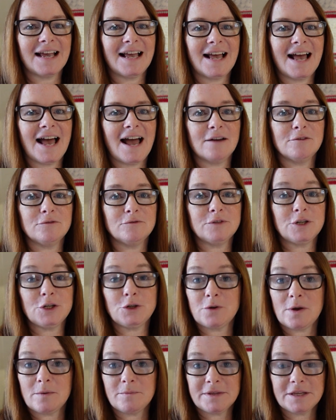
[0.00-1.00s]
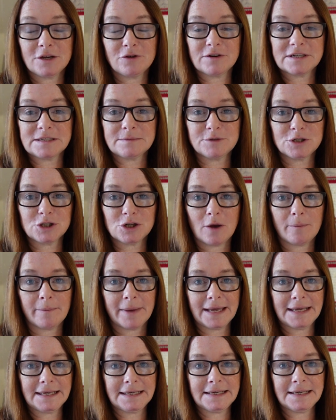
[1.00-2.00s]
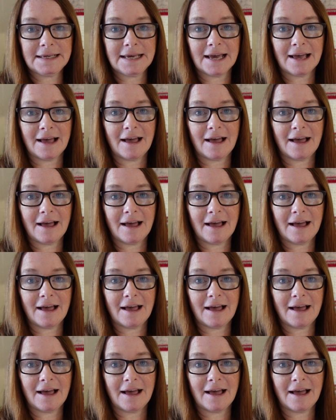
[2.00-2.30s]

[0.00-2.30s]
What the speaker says: How are you doing with your Christmas shopping?